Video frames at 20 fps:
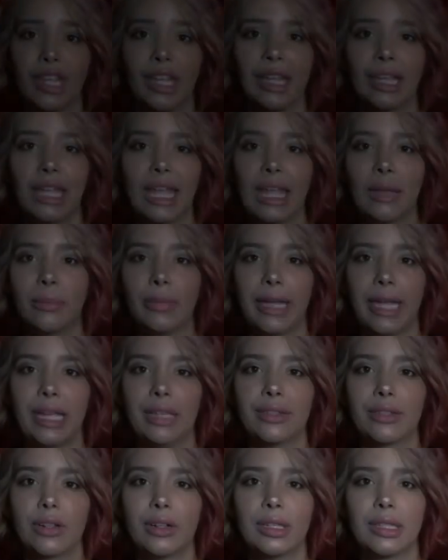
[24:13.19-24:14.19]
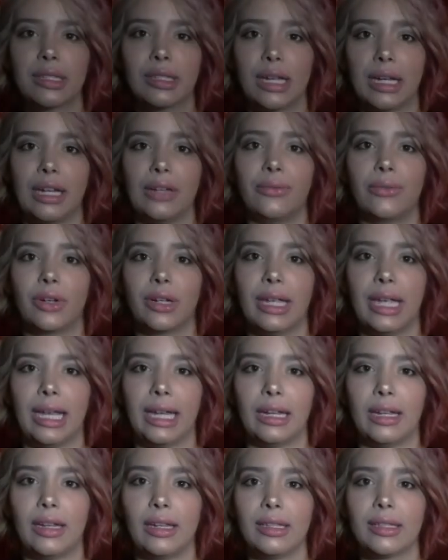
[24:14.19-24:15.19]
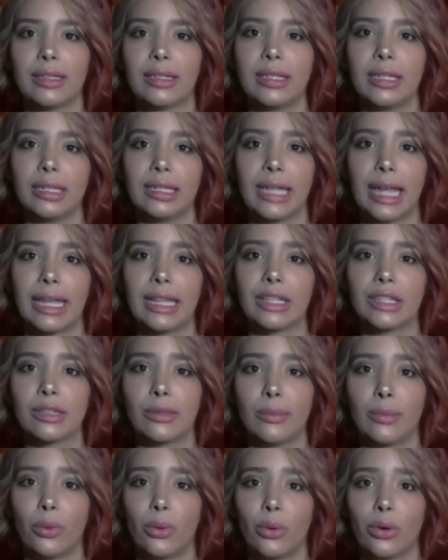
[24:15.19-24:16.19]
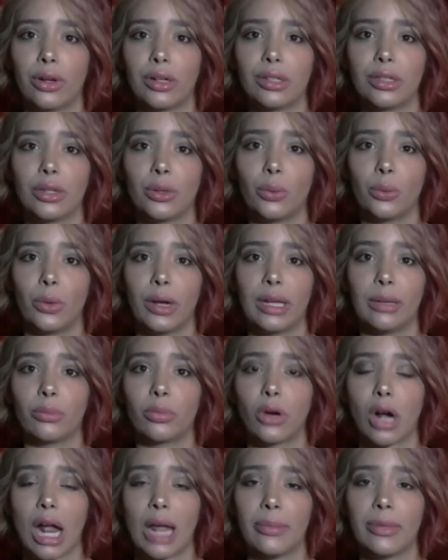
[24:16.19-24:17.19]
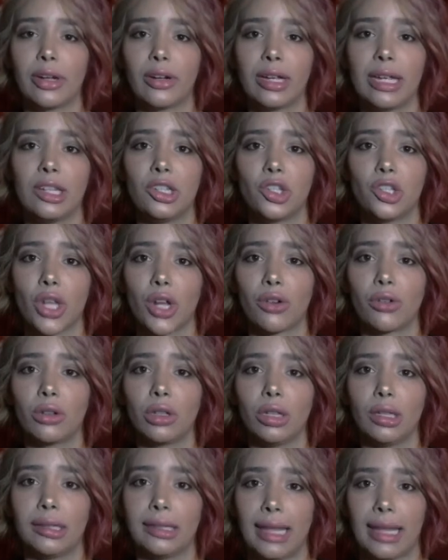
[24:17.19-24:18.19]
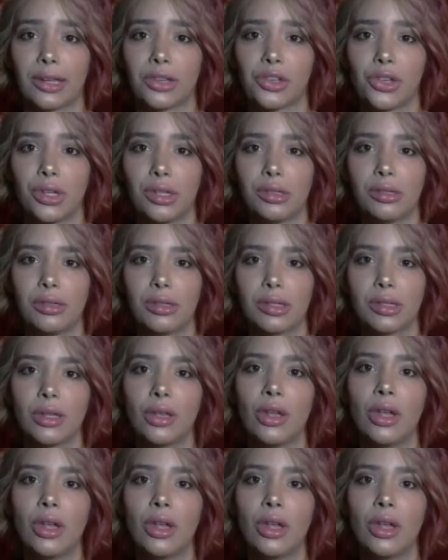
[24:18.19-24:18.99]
Campaigns are designed for candidates to gain support to win primary and general elections.